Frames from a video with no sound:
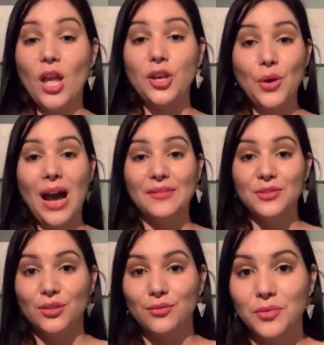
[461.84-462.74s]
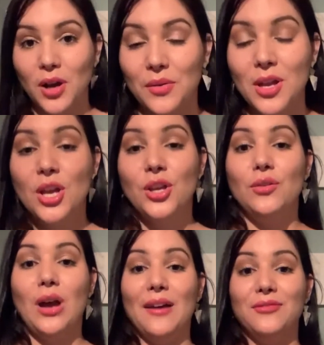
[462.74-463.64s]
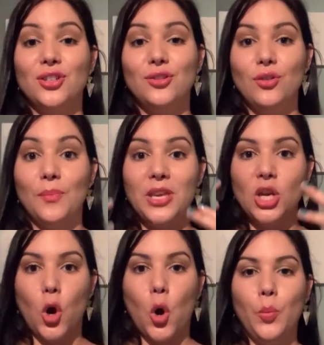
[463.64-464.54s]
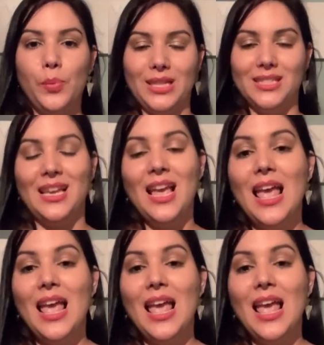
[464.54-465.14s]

You have to grow. You have to be opened